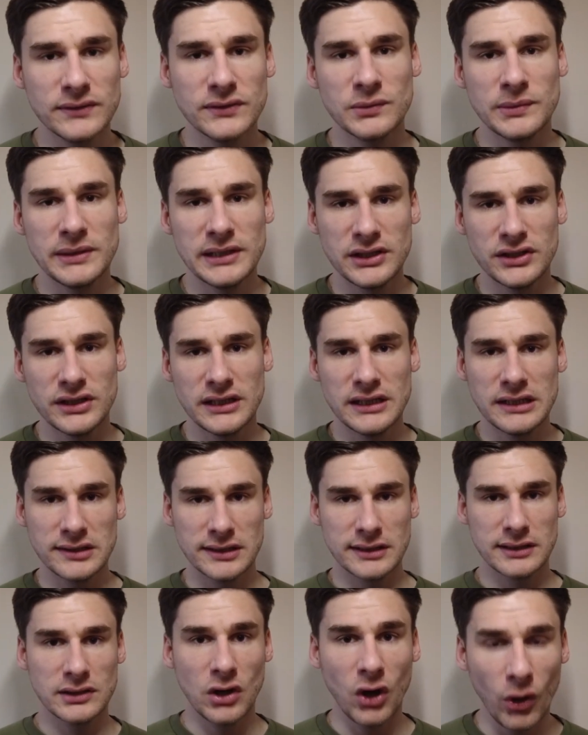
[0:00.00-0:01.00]
species
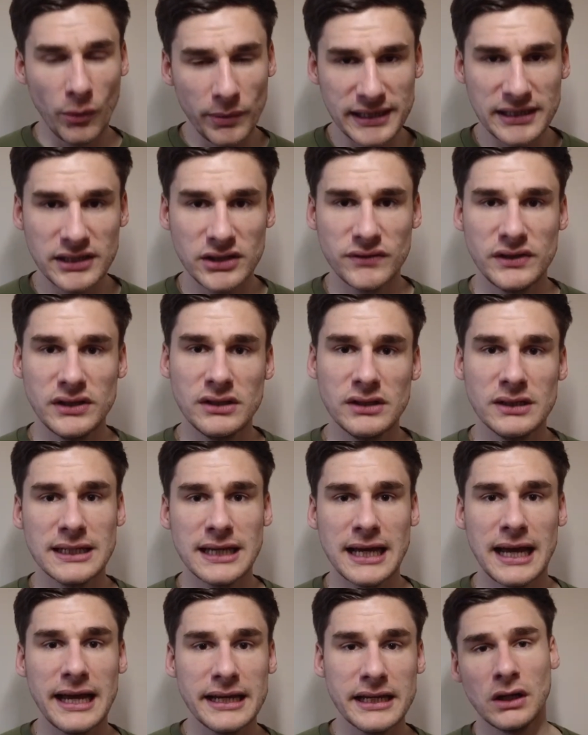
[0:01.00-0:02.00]
coming into the
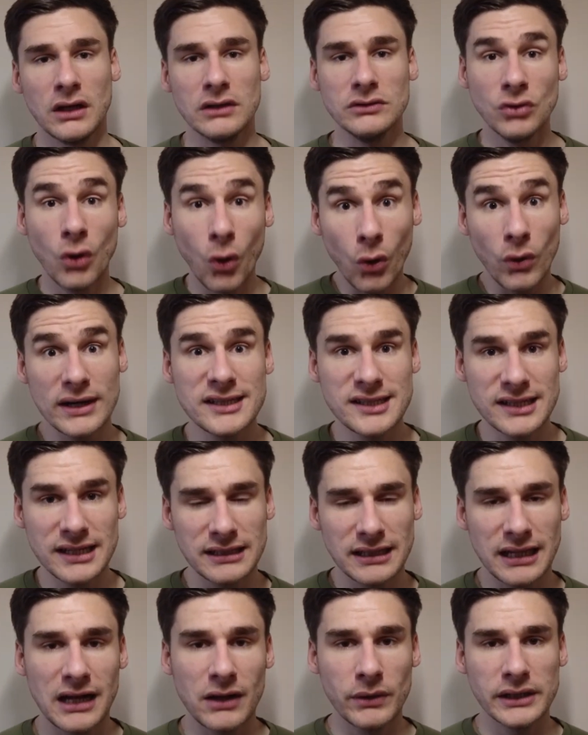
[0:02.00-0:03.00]
UK, nor is it
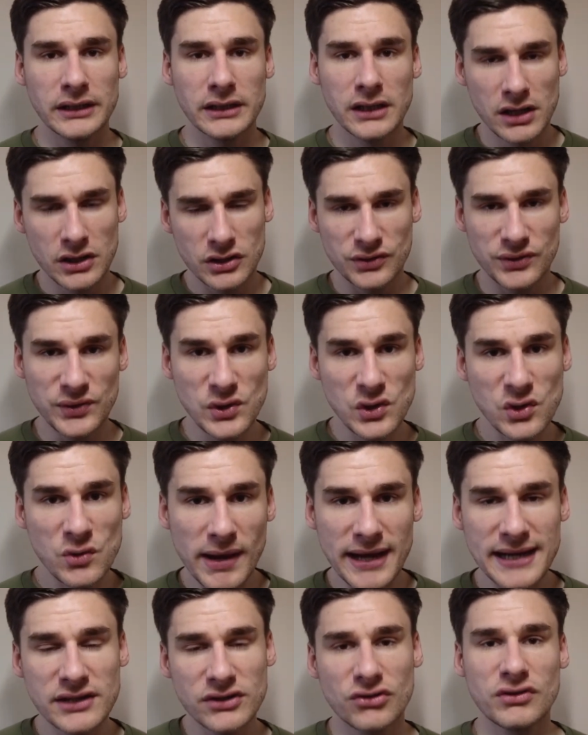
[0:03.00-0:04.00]
allowing
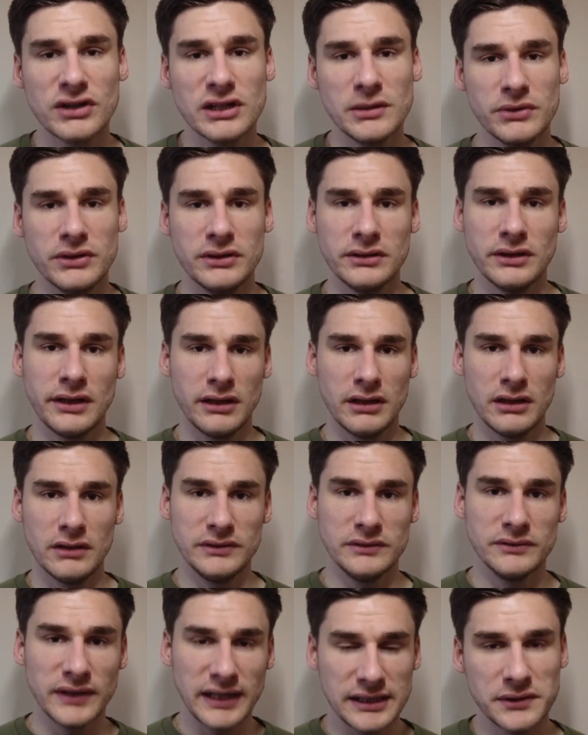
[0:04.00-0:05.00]
humane treatment of
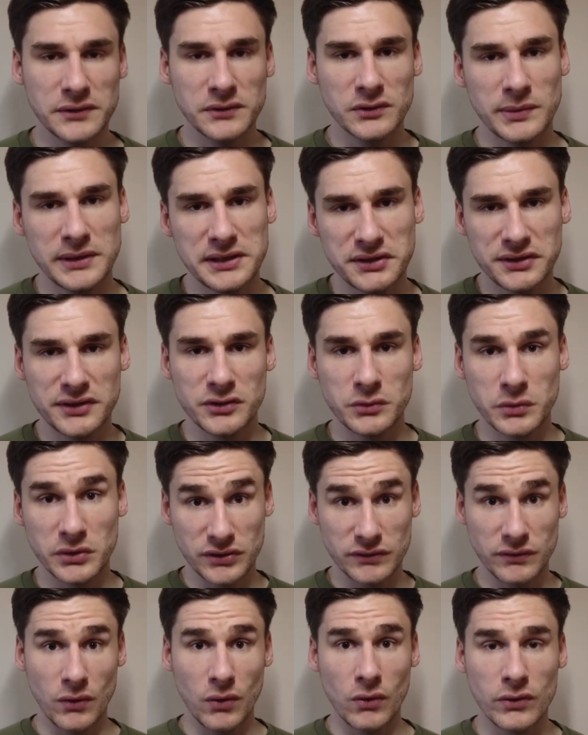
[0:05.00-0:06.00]
invasive species which
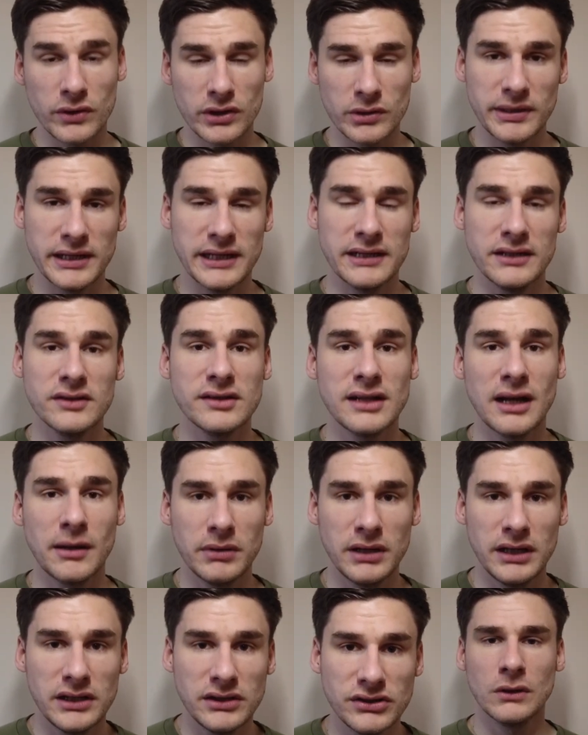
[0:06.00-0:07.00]
have already been
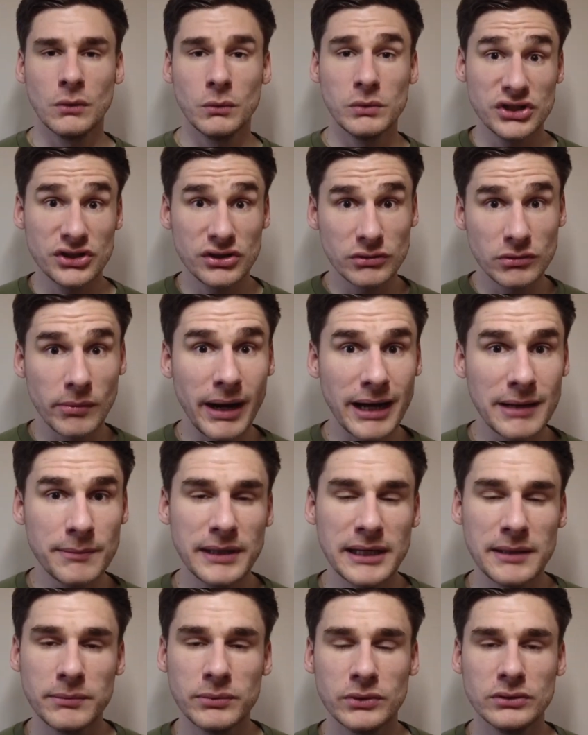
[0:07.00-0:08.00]
established. Which, to remind
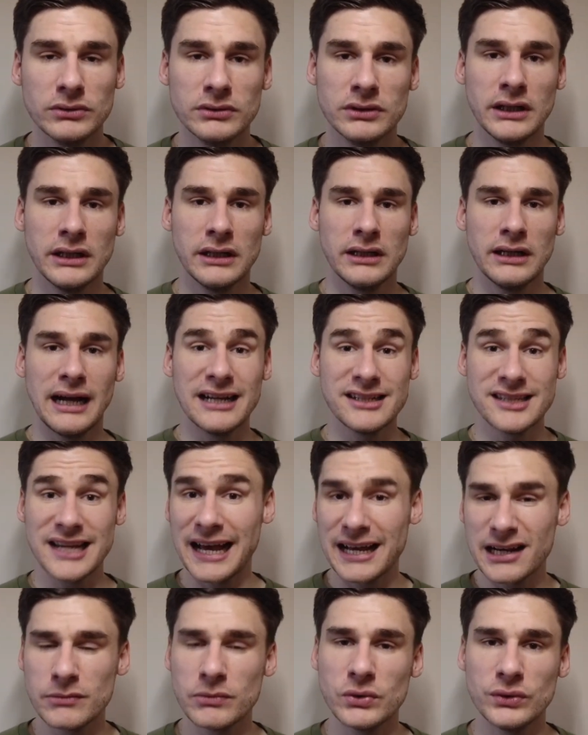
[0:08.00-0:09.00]
people, as
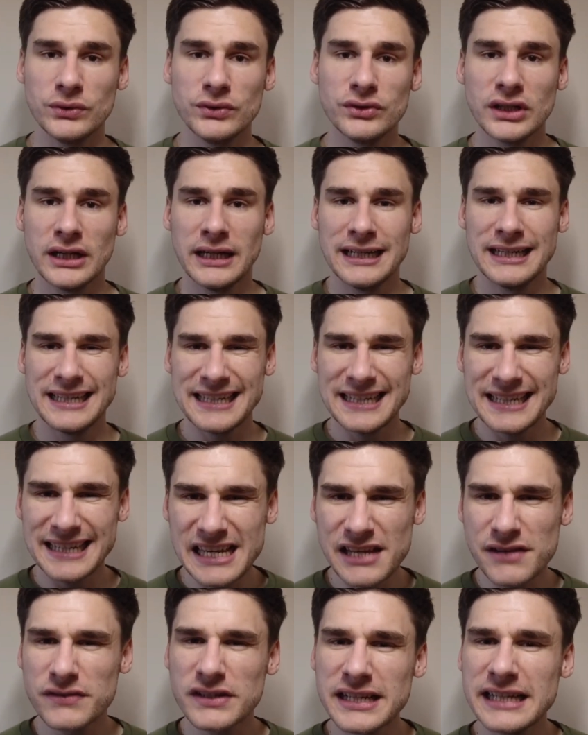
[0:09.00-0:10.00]
animals,
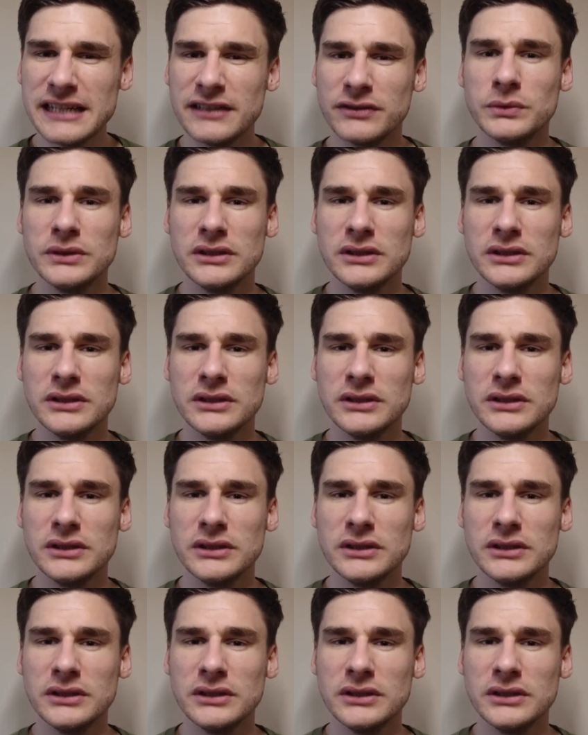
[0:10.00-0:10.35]
even if we